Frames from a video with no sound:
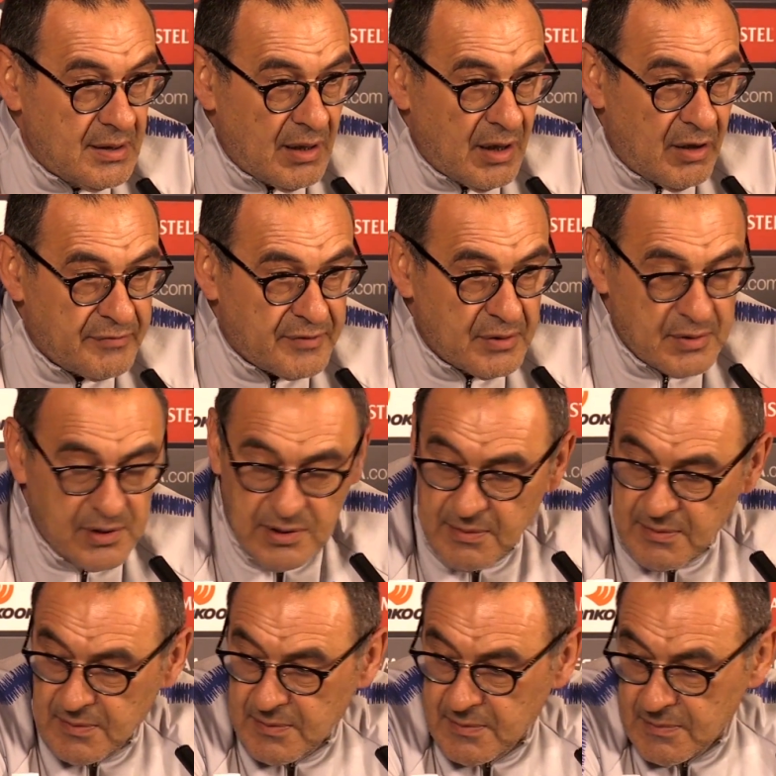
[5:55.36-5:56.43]
Loftus.
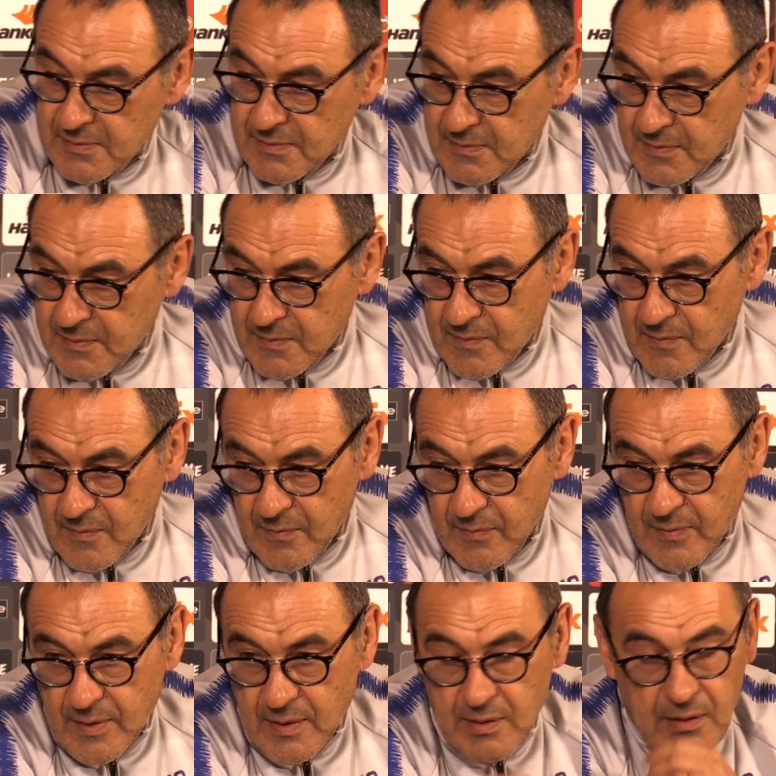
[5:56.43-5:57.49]
John.
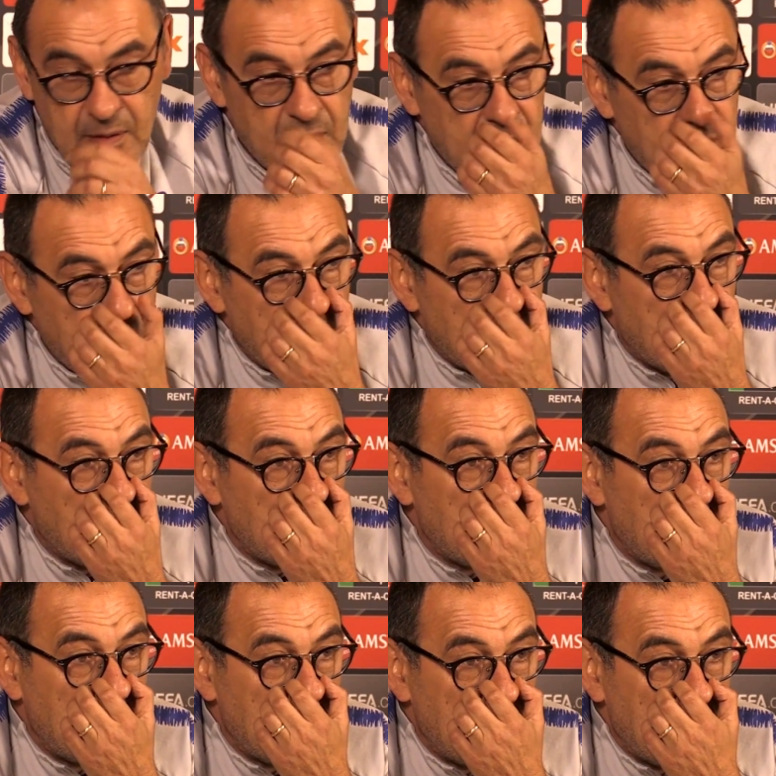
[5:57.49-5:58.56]
Richard, do you think the game in
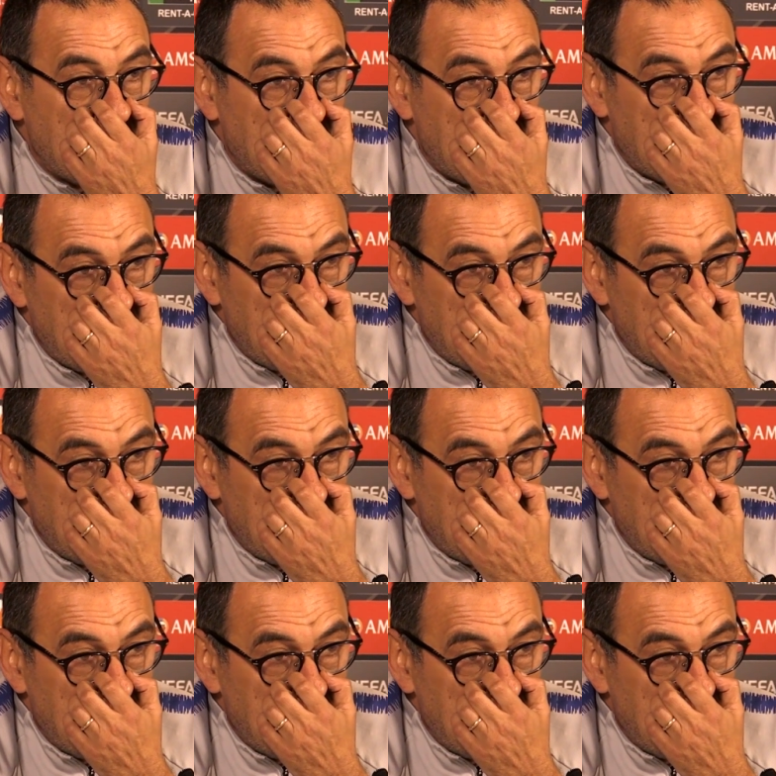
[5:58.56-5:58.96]
Baku will be